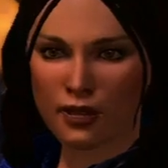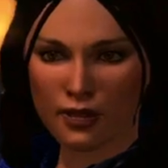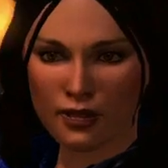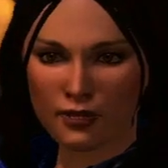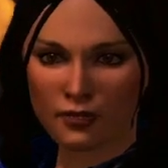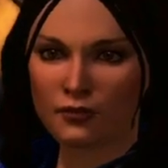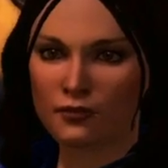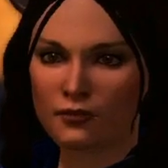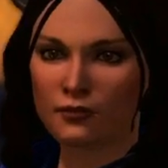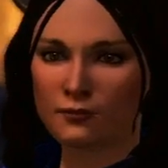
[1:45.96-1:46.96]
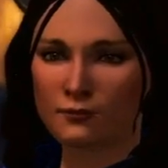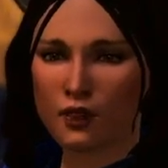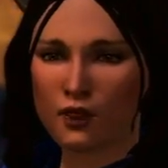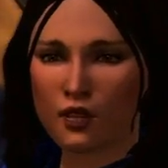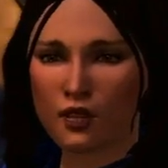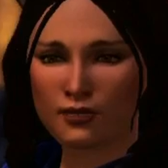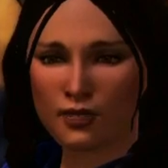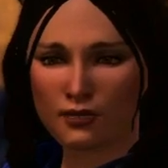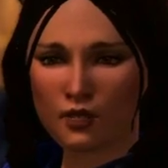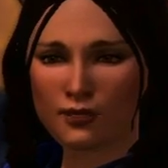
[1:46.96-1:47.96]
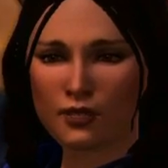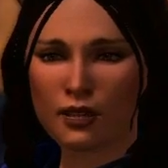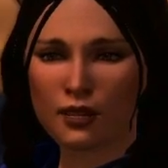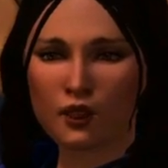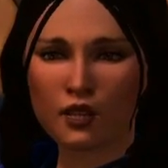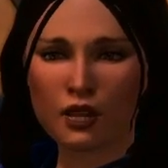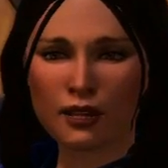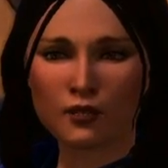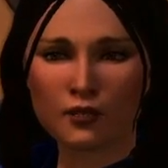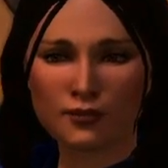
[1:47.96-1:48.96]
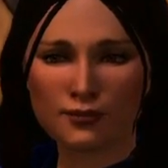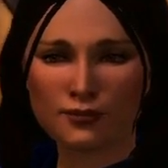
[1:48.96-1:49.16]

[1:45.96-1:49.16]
Good. Brother and sister together again?